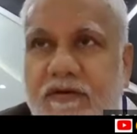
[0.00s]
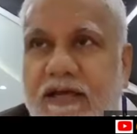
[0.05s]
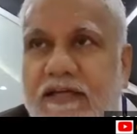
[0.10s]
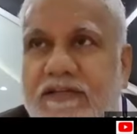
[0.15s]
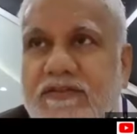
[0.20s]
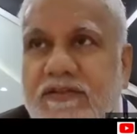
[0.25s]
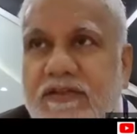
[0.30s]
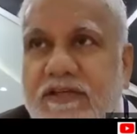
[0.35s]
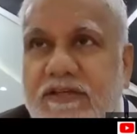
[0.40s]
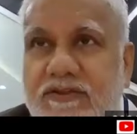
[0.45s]

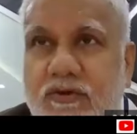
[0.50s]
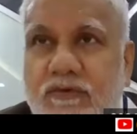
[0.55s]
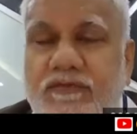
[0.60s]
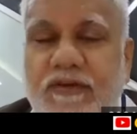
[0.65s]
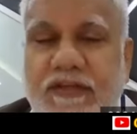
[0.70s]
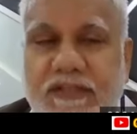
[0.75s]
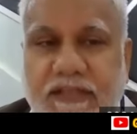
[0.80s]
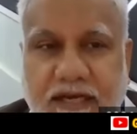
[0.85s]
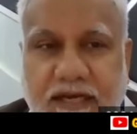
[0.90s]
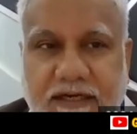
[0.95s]
reflux
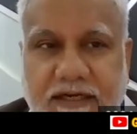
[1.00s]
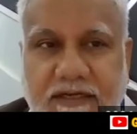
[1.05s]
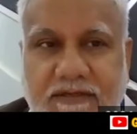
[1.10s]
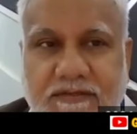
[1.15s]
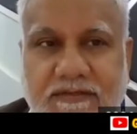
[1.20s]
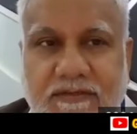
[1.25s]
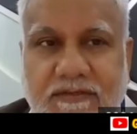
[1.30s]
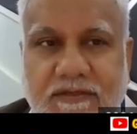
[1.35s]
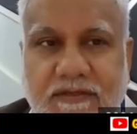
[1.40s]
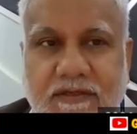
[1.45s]

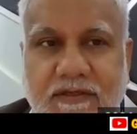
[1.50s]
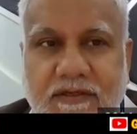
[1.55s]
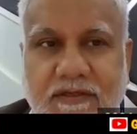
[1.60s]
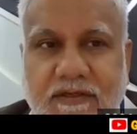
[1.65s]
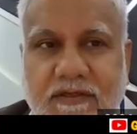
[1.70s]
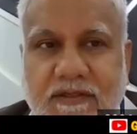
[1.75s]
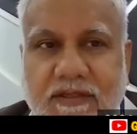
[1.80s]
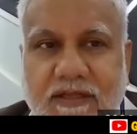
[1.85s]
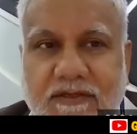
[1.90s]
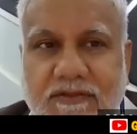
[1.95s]
esophagitis.
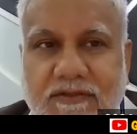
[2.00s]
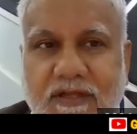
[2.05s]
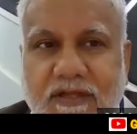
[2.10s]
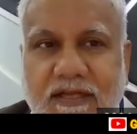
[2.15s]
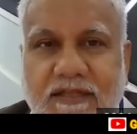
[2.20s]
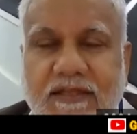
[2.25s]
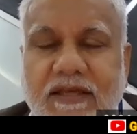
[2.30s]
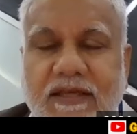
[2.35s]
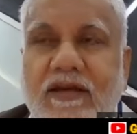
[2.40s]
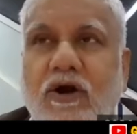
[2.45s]
There is
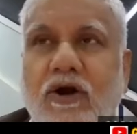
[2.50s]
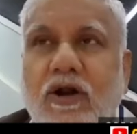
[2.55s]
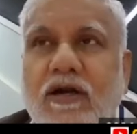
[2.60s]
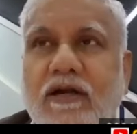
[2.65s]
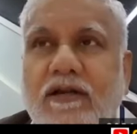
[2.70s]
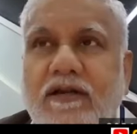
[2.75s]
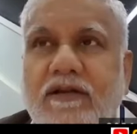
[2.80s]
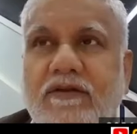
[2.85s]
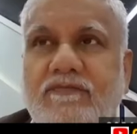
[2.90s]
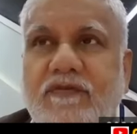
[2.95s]
nothing
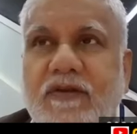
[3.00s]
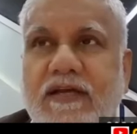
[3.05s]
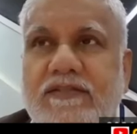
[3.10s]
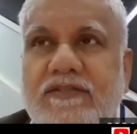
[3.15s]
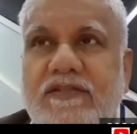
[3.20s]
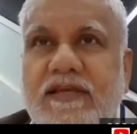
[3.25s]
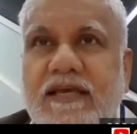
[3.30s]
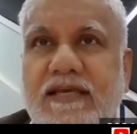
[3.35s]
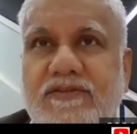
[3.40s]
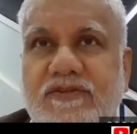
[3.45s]
called
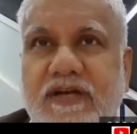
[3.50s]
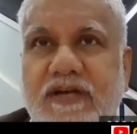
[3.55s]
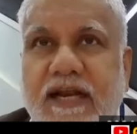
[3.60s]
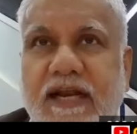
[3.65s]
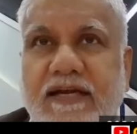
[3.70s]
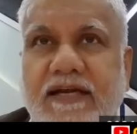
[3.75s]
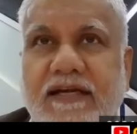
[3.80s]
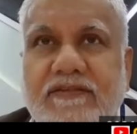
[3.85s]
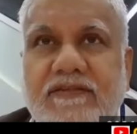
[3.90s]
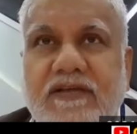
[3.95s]
reflux
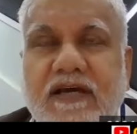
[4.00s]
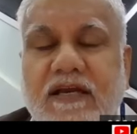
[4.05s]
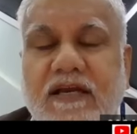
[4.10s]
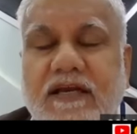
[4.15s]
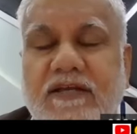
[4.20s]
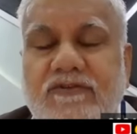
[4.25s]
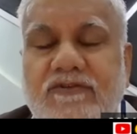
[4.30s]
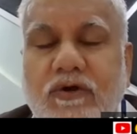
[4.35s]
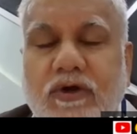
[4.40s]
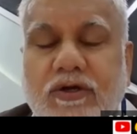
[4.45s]
gastritis
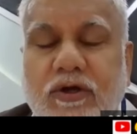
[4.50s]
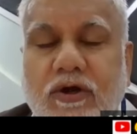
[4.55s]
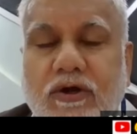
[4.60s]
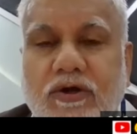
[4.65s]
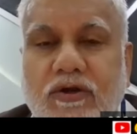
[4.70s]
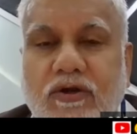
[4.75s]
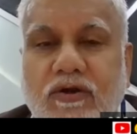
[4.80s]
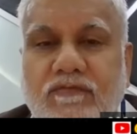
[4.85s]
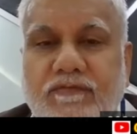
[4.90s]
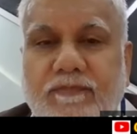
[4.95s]
unless you are
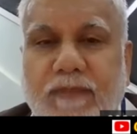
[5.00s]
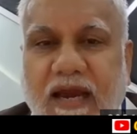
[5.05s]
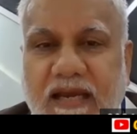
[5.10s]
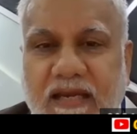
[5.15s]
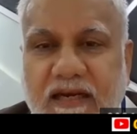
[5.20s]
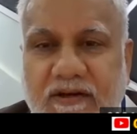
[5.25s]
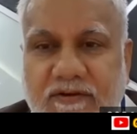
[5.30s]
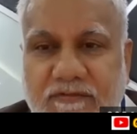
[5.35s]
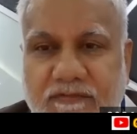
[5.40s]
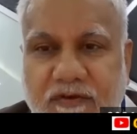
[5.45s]
talking of
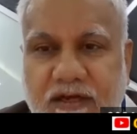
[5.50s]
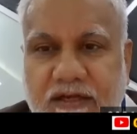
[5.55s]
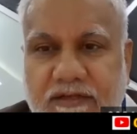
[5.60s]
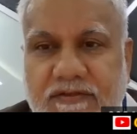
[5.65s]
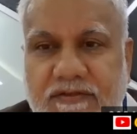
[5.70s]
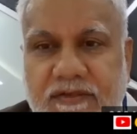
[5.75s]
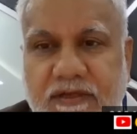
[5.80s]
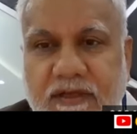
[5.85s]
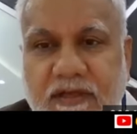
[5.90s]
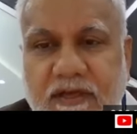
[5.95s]
bile
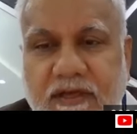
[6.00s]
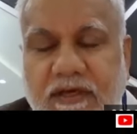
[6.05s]
reflux.